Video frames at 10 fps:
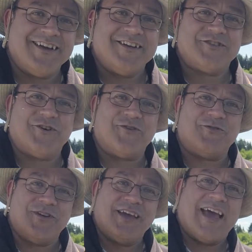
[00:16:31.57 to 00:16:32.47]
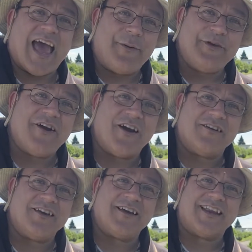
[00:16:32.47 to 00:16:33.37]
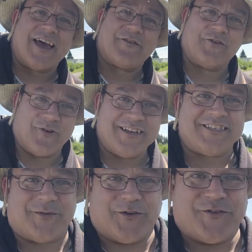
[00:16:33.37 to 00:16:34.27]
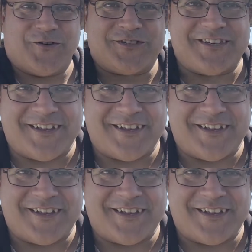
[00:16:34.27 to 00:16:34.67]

So happy gardening and have a great summer, folks.